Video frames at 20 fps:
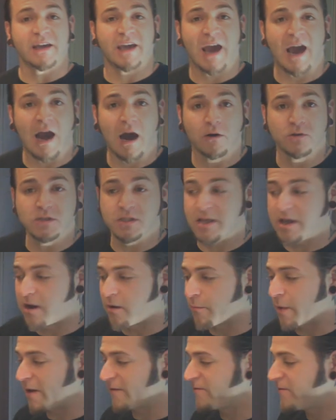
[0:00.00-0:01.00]
cows there.
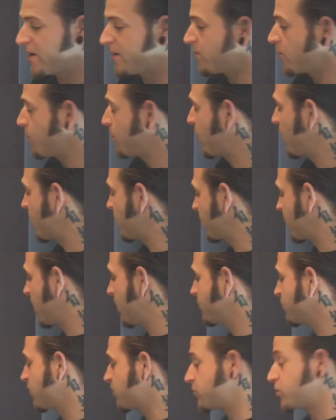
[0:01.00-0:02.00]
My favorite butter
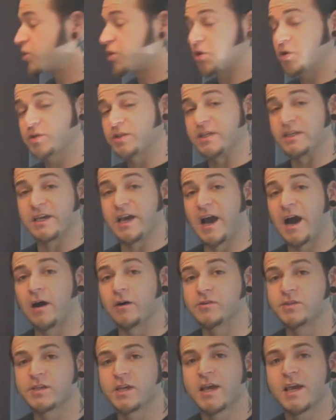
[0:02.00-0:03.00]
comes from Jersey
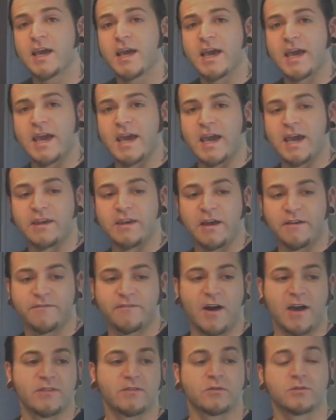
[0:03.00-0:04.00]
cows, and I
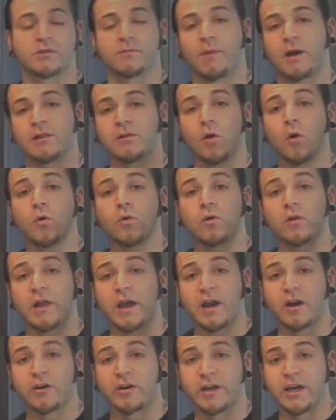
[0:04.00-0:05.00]
find those in my local
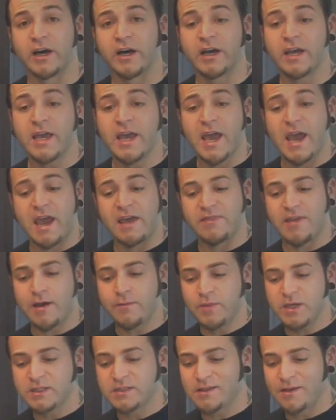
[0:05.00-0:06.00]
area. And that
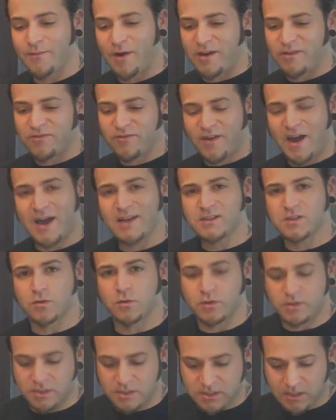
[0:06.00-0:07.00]
means that my fat
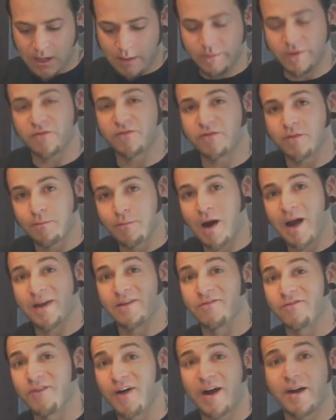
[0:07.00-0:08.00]
source is coming from my
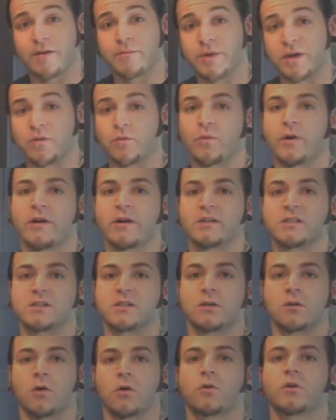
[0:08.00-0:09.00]
environment, whereas
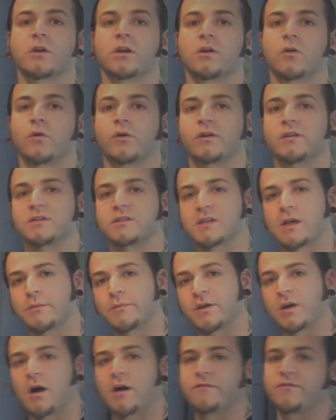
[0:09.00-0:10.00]
the coconut oil is
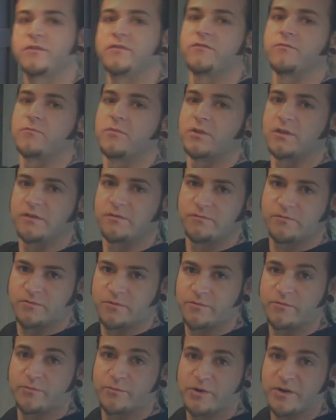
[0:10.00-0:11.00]
coming off and really
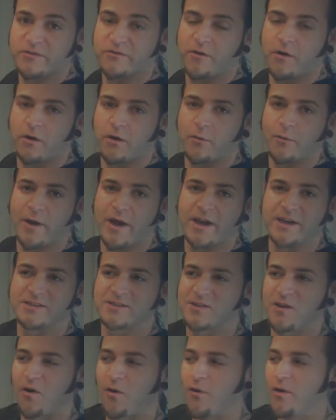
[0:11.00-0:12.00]
from pretty far away.
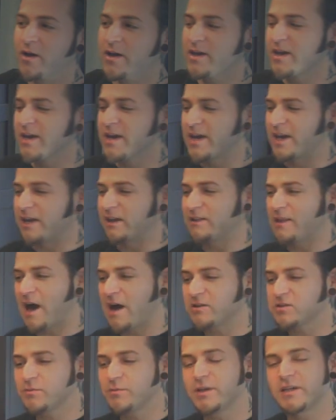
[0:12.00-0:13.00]
So it
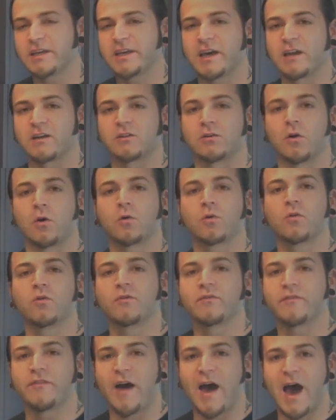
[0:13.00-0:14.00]
allows me to get a local
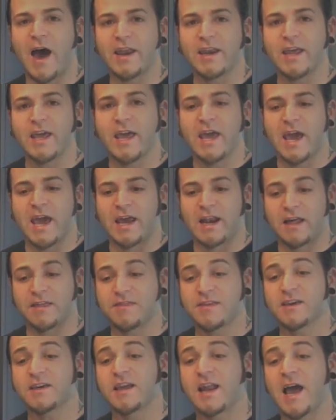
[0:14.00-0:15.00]
fat, and I
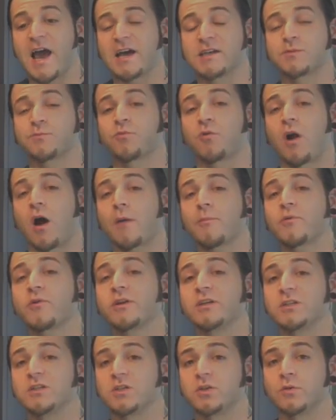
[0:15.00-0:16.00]
think it has
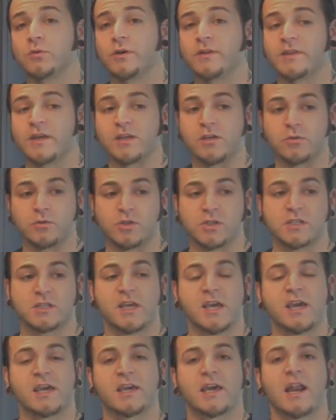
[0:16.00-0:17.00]
properties to it that you just
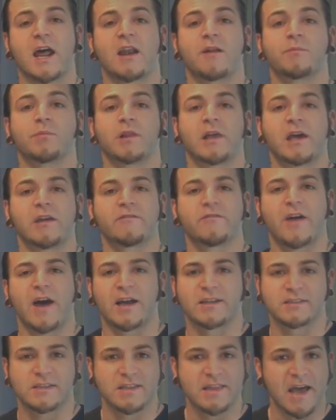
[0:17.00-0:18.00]
can't get out of plant
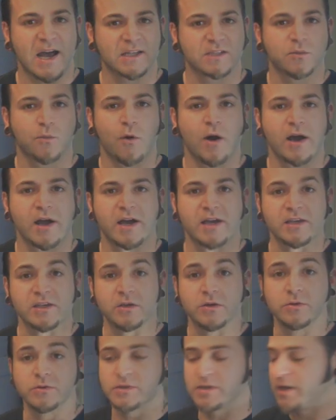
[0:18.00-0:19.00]
fats, and that's why I
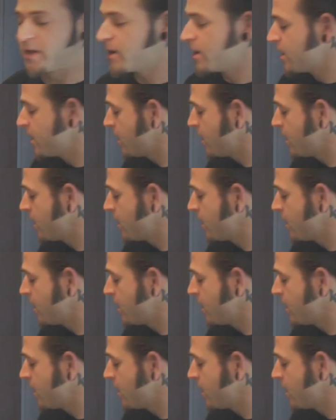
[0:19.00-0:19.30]
use it.